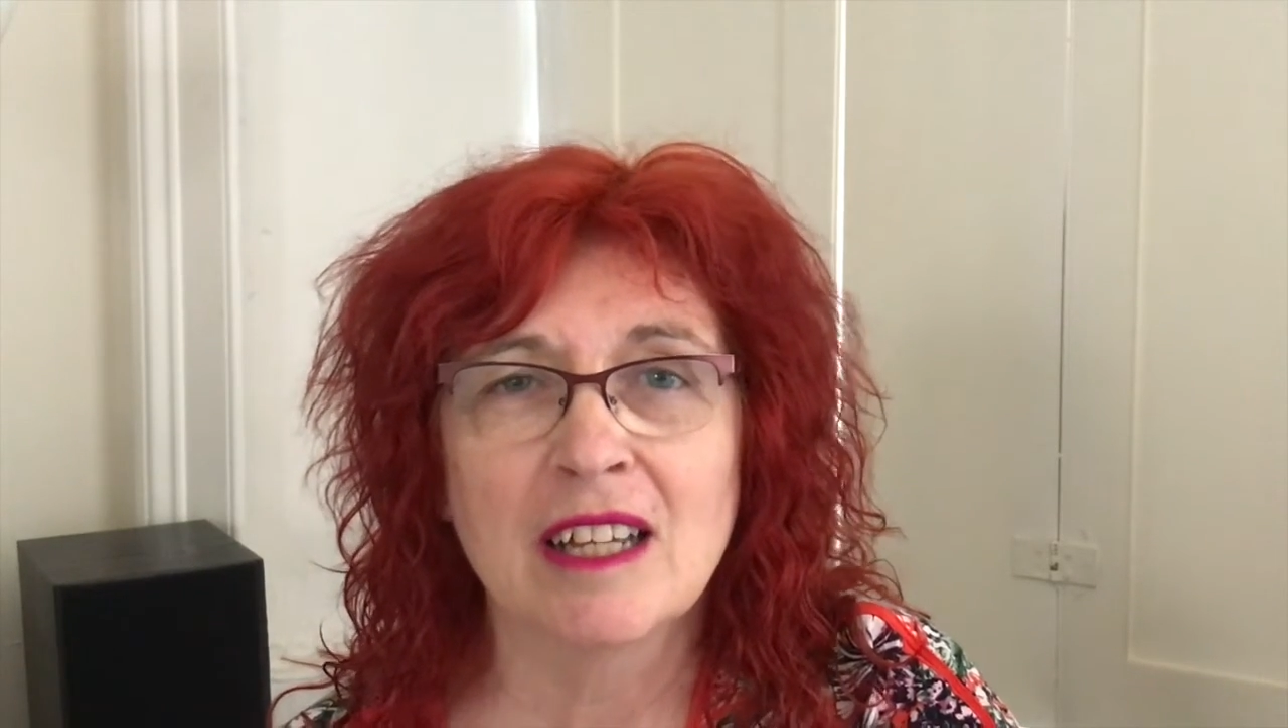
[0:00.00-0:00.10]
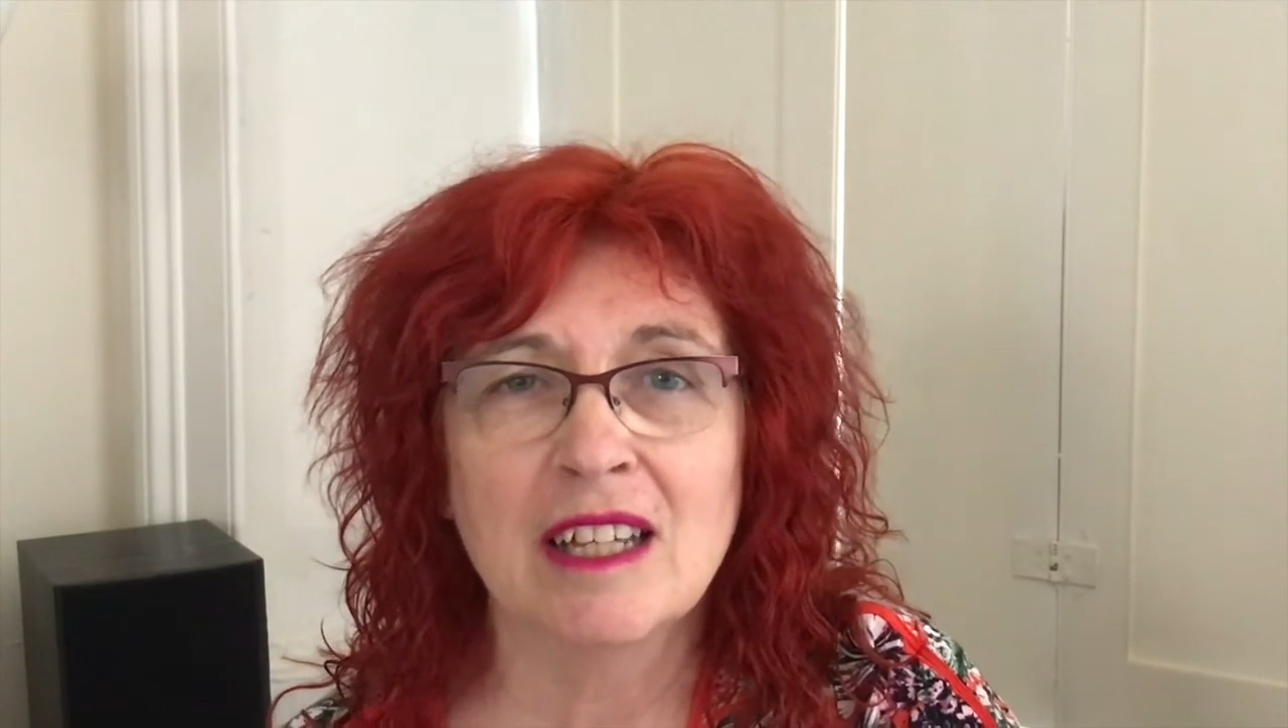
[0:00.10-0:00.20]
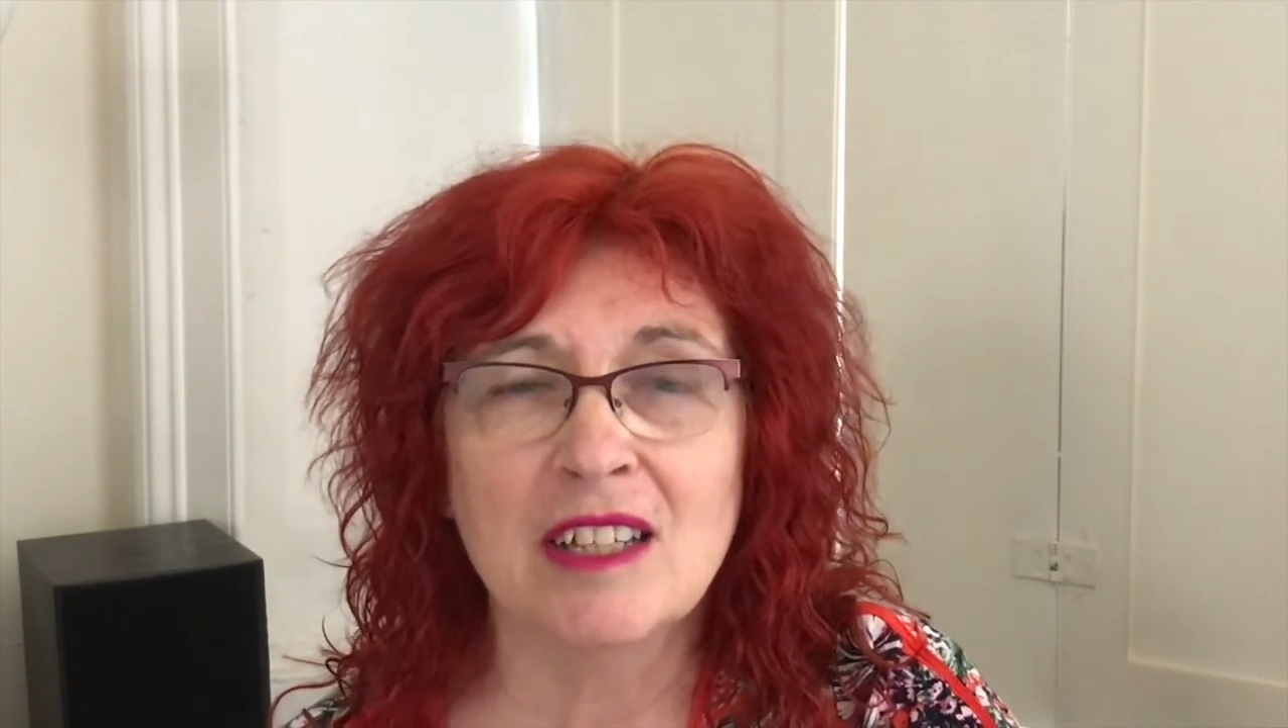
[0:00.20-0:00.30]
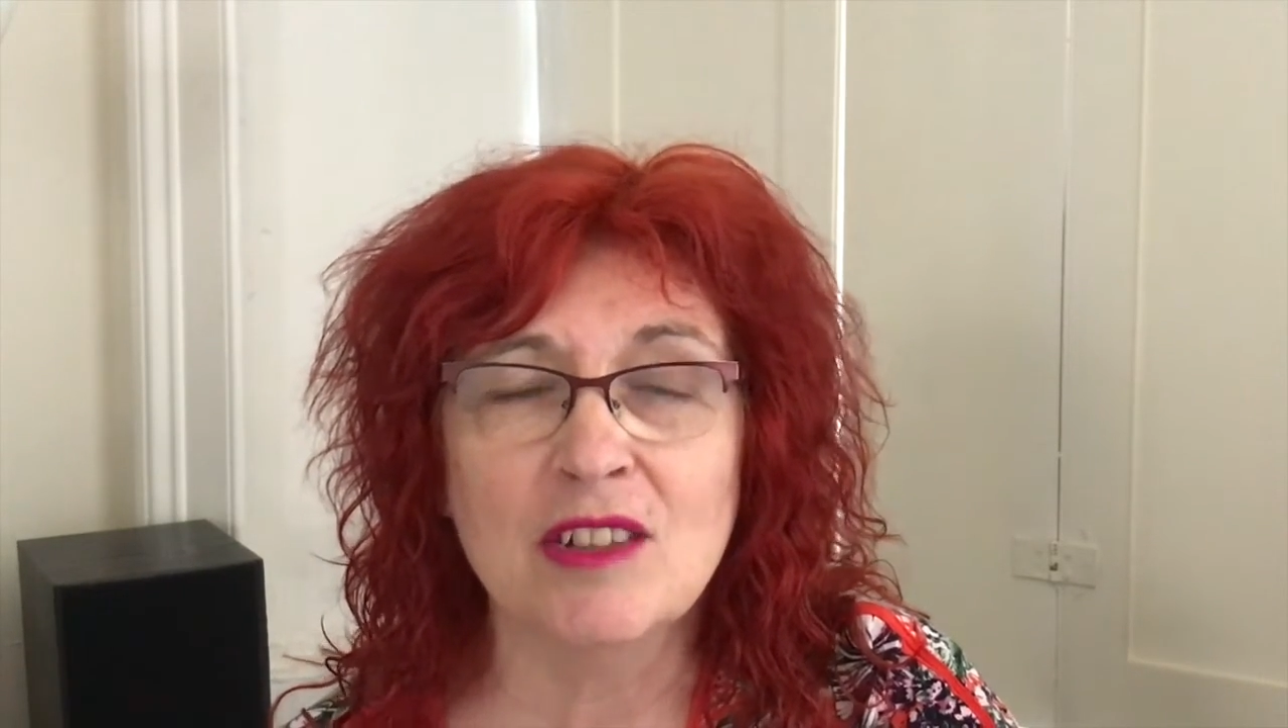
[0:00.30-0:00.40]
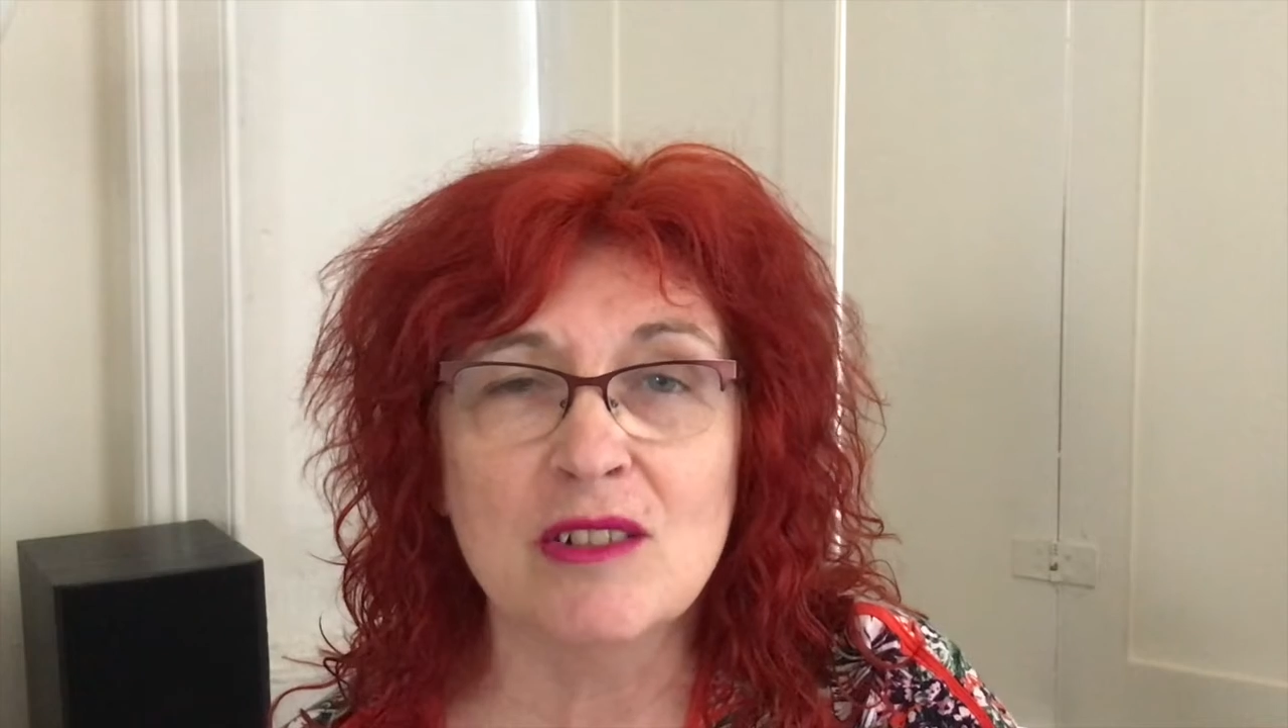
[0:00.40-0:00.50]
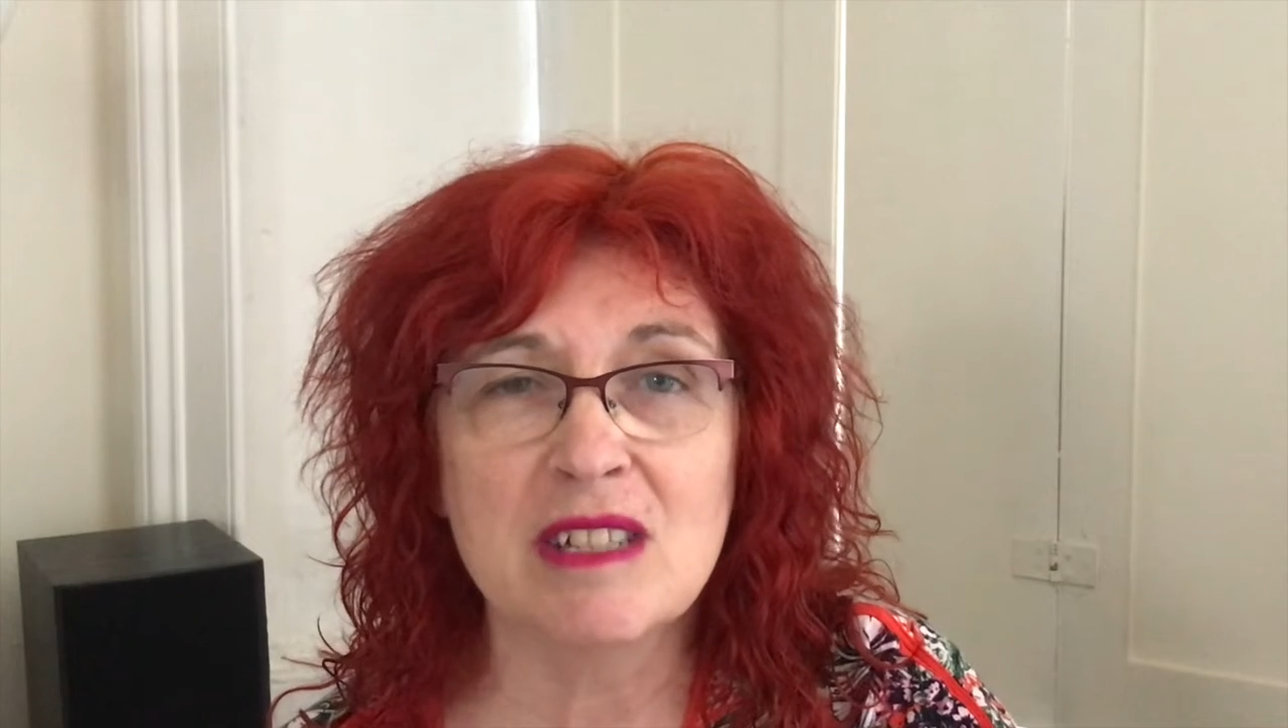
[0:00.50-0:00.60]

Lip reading: in New